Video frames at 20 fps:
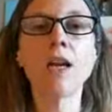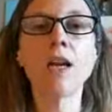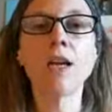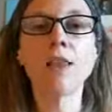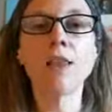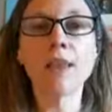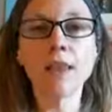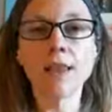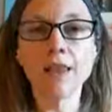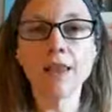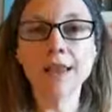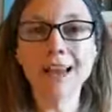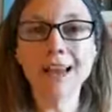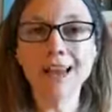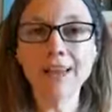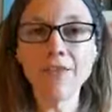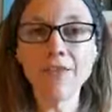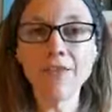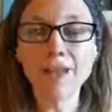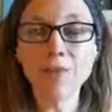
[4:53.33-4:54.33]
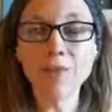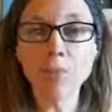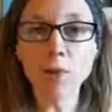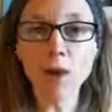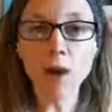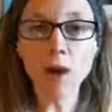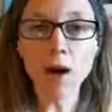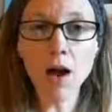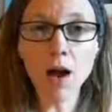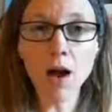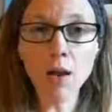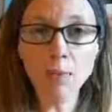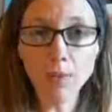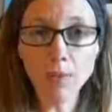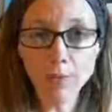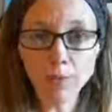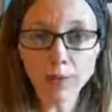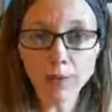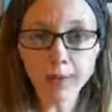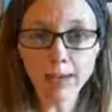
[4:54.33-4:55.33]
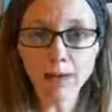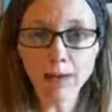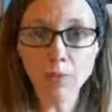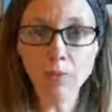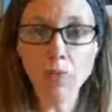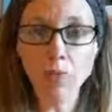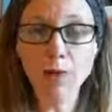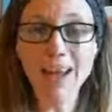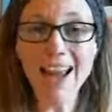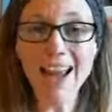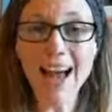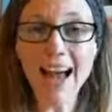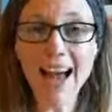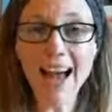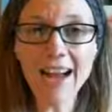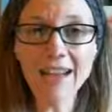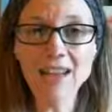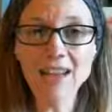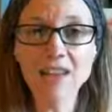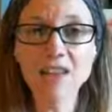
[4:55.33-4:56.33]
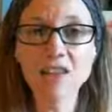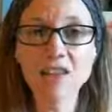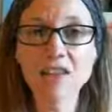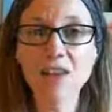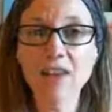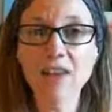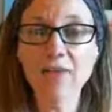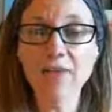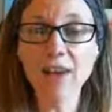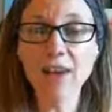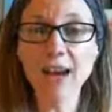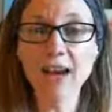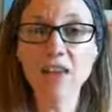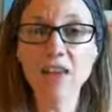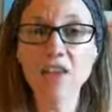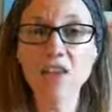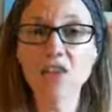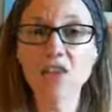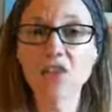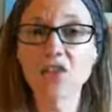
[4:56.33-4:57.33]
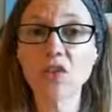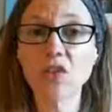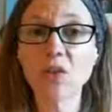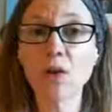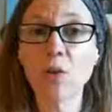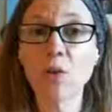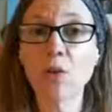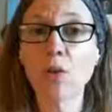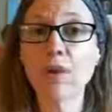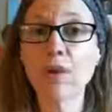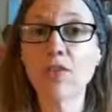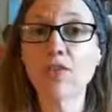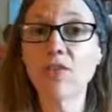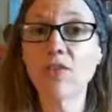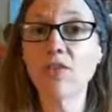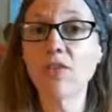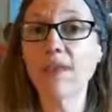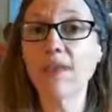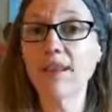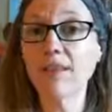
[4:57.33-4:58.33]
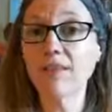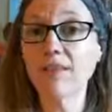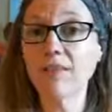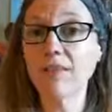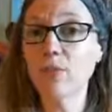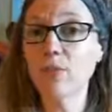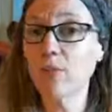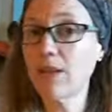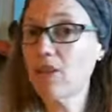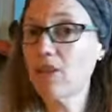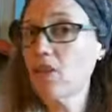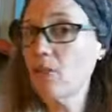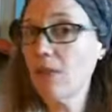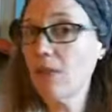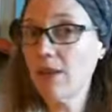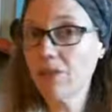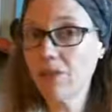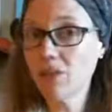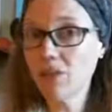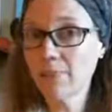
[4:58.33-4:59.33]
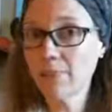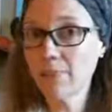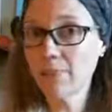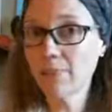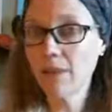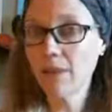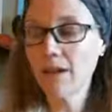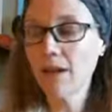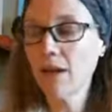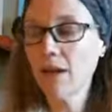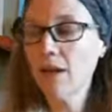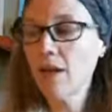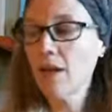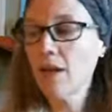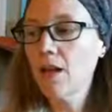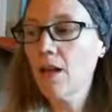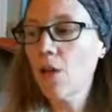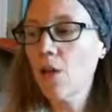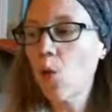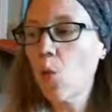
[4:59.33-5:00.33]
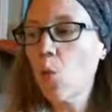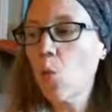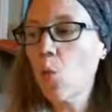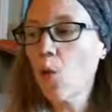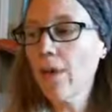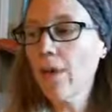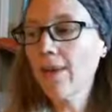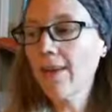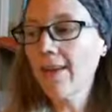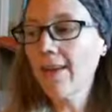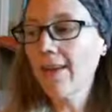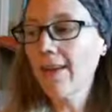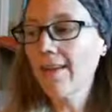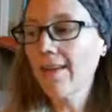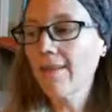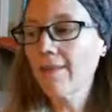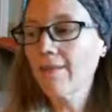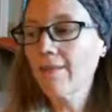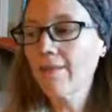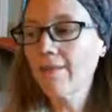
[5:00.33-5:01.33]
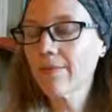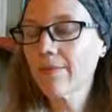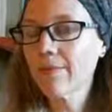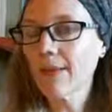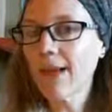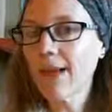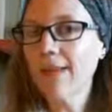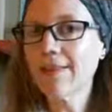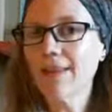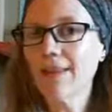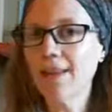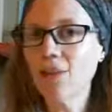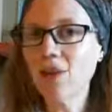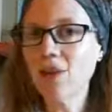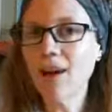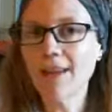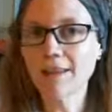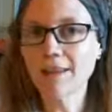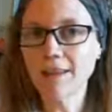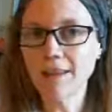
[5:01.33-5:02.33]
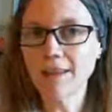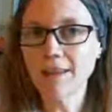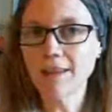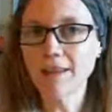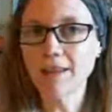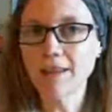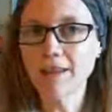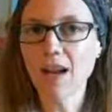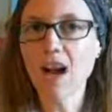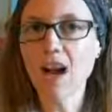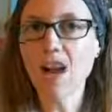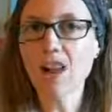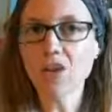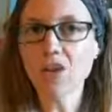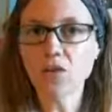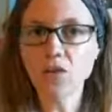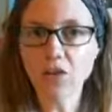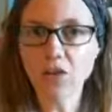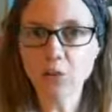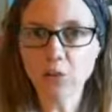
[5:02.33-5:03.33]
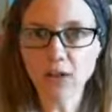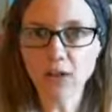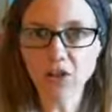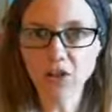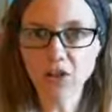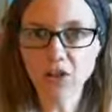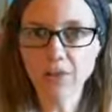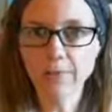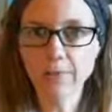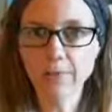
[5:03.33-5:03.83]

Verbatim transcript: then life is probably reacting to the fact that you're doing one of two things a little bit too much one thing is that you're hustling a little too much.